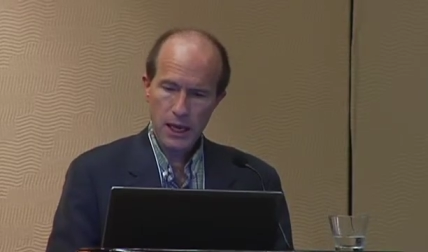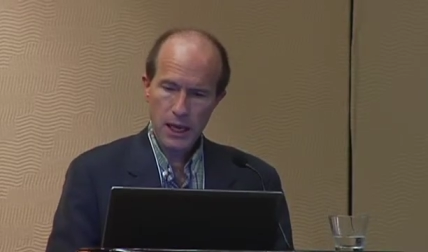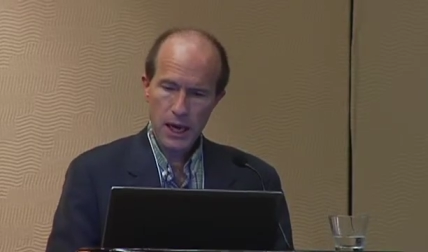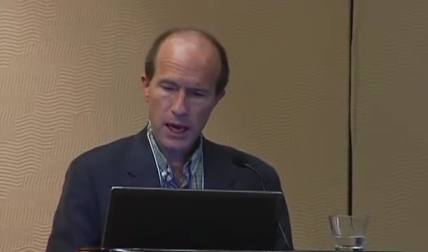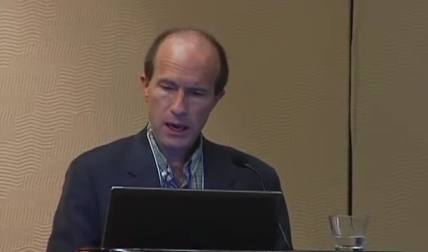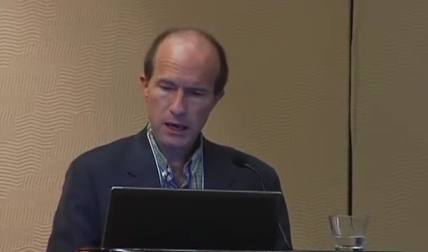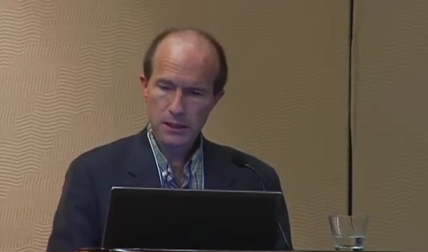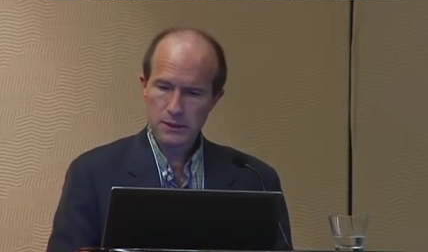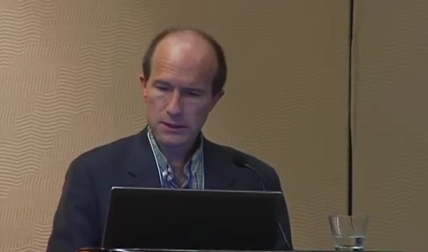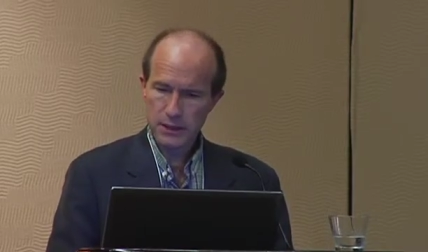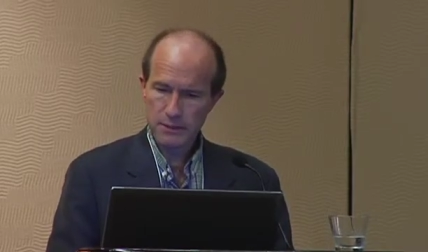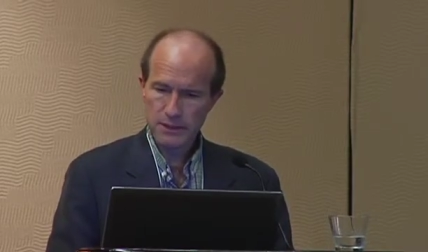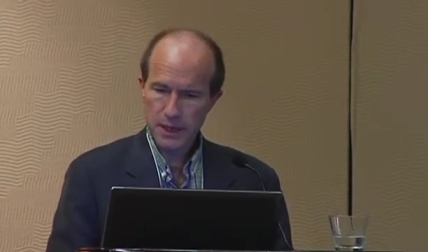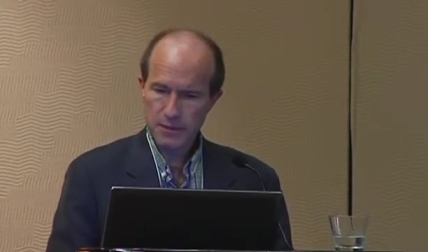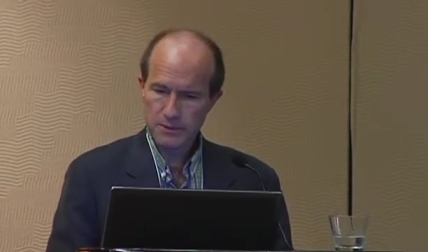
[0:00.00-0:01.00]
And
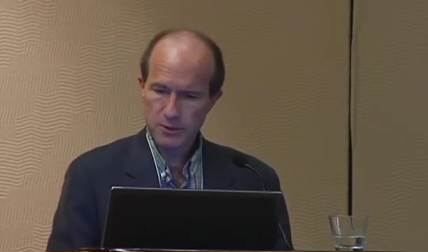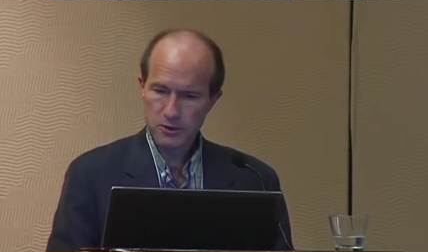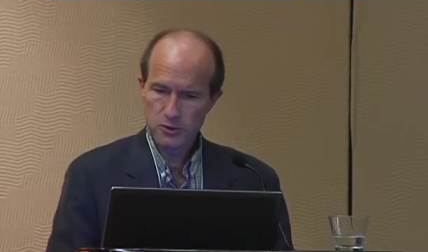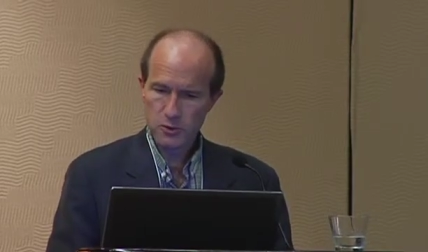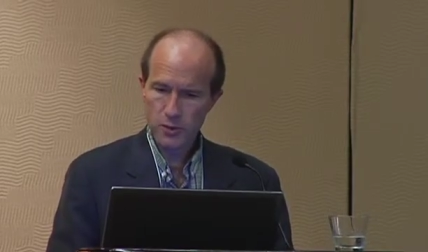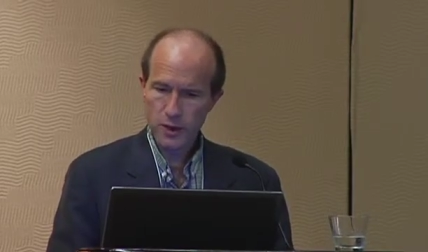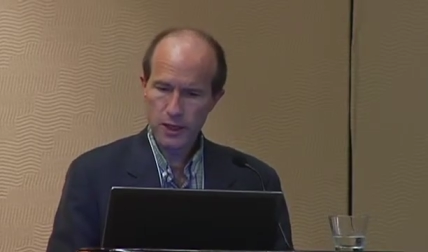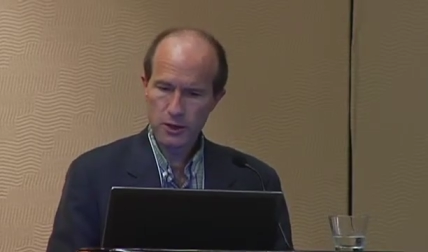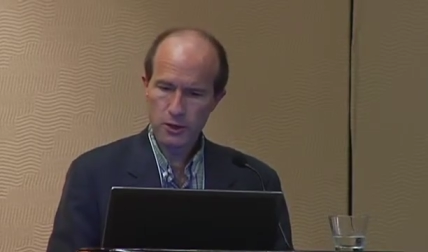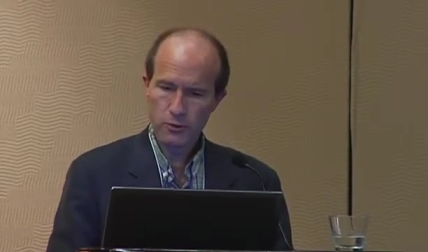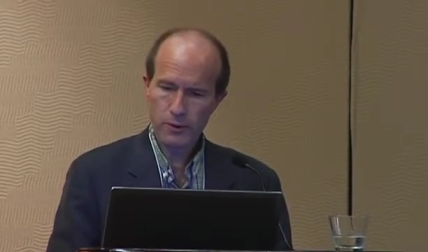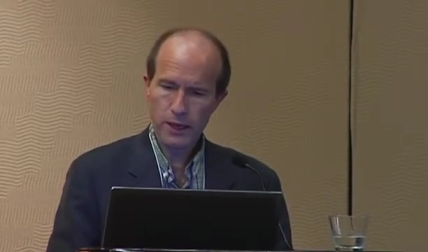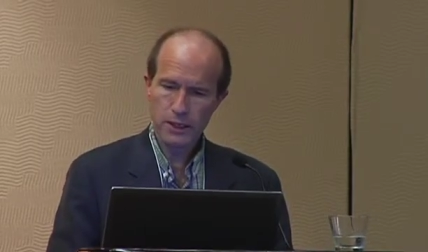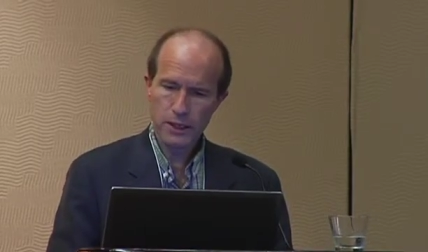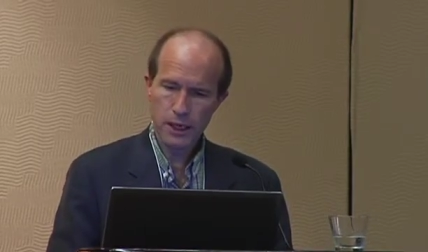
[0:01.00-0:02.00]
sometimes there's a way to
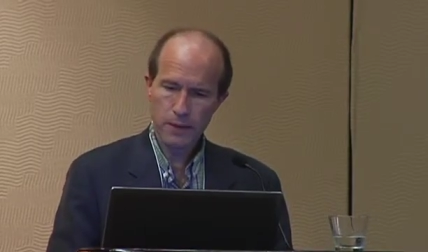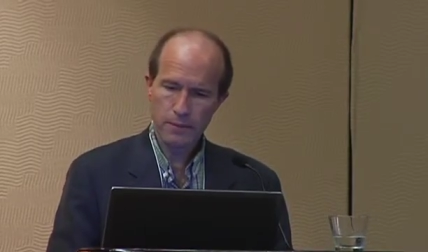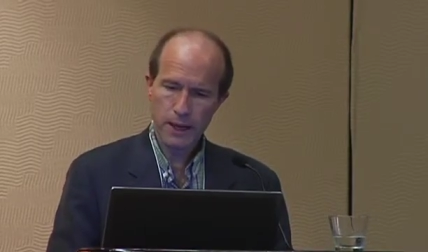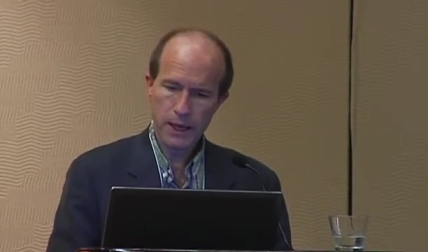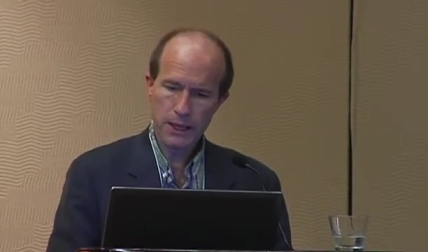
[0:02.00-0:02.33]
correct that by